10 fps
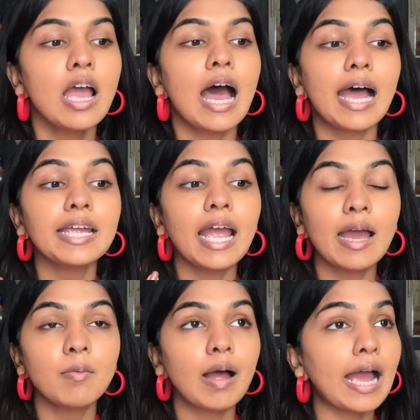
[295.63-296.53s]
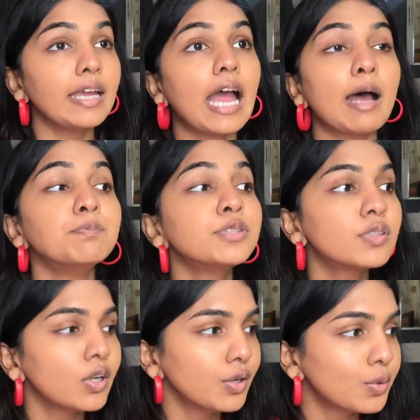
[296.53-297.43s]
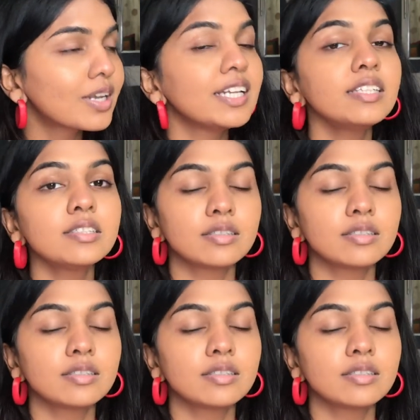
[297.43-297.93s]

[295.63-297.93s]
I am I absolutely